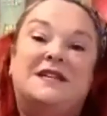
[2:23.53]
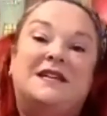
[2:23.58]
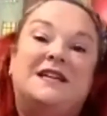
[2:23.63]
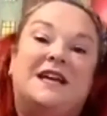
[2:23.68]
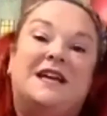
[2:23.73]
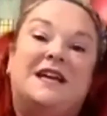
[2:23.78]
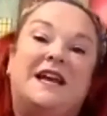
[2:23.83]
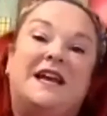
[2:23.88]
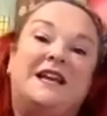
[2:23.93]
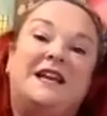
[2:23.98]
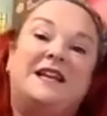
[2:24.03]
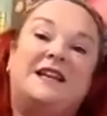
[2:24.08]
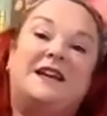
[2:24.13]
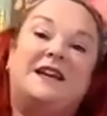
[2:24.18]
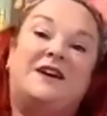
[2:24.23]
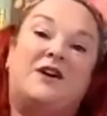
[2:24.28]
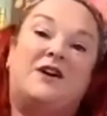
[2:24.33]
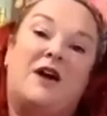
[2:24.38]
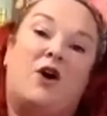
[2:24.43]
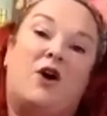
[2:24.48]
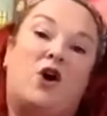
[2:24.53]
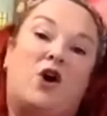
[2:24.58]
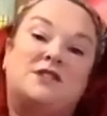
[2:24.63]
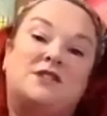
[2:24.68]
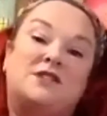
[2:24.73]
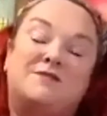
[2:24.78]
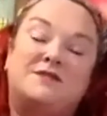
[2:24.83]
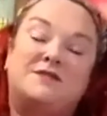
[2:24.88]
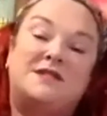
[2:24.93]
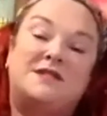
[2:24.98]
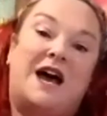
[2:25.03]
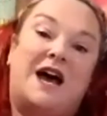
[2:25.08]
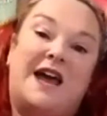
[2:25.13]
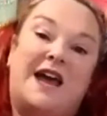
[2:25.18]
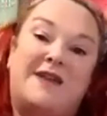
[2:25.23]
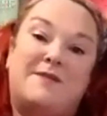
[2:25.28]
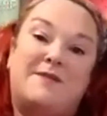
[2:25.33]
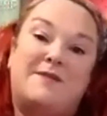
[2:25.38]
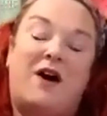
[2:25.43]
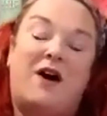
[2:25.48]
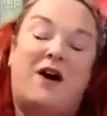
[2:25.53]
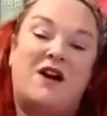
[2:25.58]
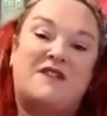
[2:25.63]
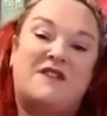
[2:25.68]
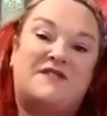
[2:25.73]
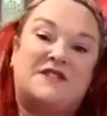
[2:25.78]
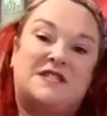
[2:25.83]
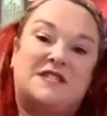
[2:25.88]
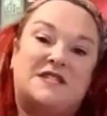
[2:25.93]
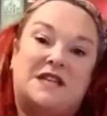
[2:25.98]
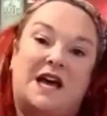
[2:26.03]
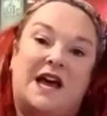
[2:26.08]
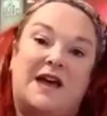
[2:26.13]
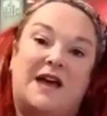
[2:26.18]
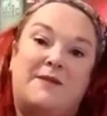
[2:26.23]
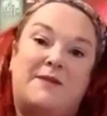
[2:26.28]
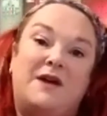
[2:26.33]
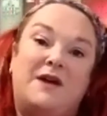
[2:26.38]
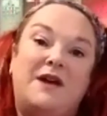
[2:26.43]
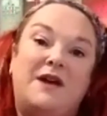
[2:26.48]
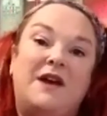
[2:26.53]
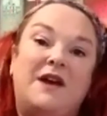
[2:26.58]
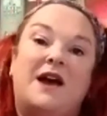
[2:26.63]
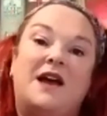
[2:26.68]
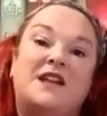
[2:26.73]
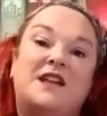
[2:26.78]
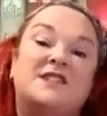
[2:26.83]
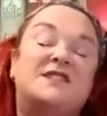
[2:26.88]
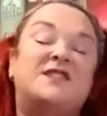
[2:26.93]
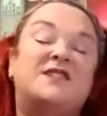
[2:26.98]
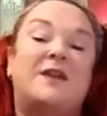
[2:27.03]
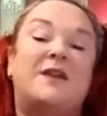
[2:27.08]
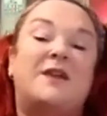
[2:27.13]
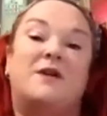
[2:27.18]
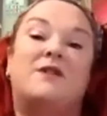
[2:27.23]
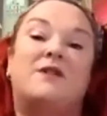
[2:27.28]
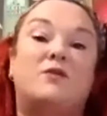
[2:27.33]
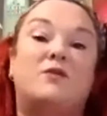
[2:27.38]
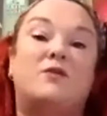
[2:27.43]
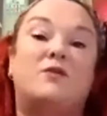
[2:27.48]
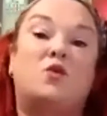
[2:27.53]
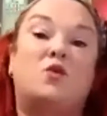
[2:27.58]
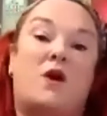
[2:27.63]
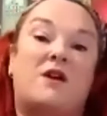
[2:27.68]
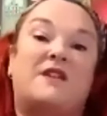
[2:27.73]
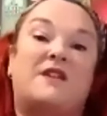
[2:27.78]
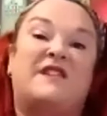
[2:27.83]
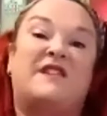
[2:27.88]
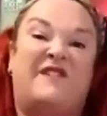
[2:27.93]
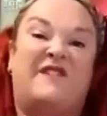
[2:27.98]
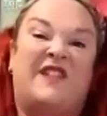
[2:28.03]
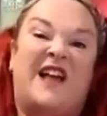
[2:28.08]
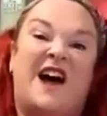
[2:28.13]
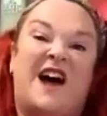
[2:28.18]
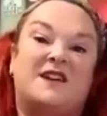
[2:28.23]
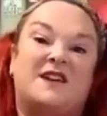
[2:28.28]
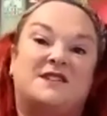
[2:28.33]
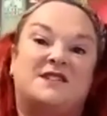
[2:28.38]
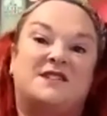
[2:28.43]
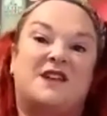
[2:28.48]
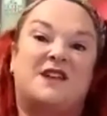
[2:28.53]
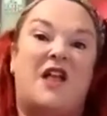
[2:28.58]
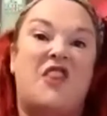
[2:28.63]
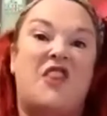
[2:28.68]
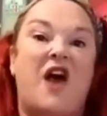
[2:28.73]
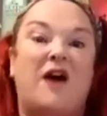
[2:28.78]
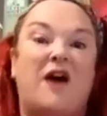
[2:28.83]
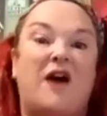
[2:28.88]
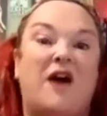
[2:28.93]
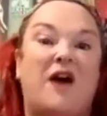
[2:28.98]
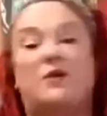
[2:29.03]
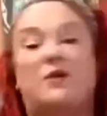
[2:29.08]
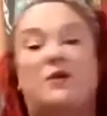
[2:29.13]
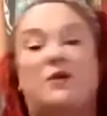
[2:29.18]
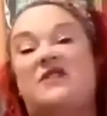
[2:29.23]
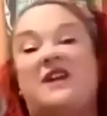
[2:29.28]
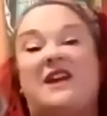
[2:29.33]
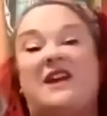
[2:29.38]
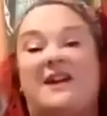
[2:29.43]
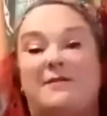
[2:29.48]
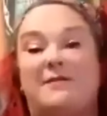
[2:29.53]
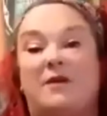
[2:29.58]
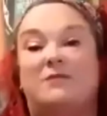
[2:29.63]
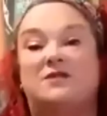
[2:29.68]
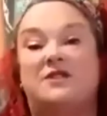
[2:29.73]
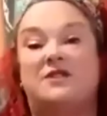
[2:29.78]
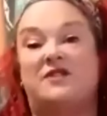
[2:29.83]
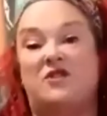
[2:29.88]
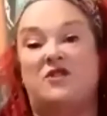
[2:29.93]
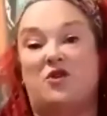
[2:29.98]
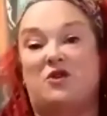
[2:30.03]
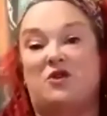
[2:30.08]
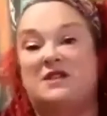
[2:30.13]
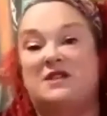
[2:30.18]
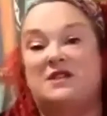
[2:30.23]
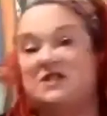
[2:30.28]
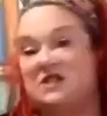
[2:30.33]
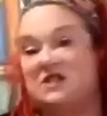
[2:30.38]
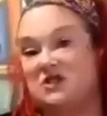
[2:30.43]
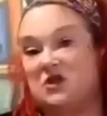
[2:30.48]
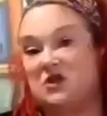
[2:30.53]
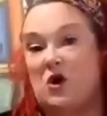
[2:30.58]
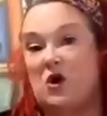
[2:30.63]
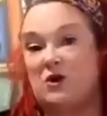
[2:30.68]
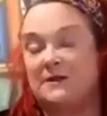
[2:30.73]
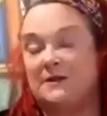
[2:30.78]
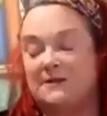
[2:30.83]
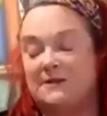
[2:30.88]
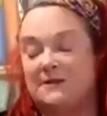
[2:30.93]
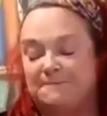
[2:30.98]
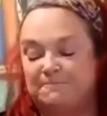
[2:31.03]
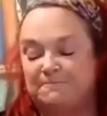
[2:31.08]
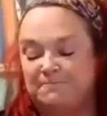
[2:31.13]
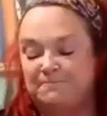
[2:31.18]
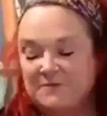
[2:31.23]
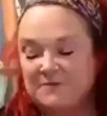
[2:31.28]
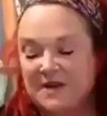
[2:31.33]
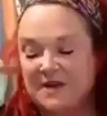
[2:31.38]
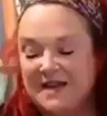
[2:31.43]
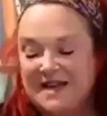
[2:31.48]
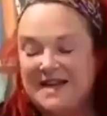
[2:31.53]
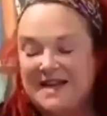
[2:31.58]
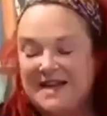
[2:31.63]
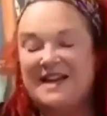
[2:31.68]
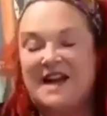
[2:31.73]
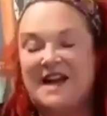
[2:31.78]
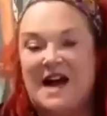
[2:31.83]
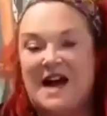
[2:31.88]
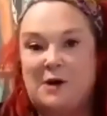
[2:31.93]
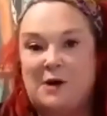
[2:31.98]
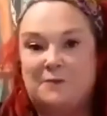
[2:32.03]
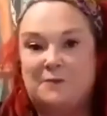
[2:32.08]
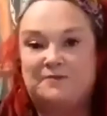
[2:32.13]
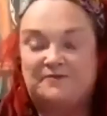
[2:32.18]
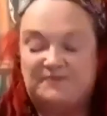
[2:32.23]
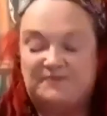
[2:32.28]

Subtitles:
in autumn time, harvest time, and summer they would work the flax. And that was when they came up to the northeast of Scotland. Now,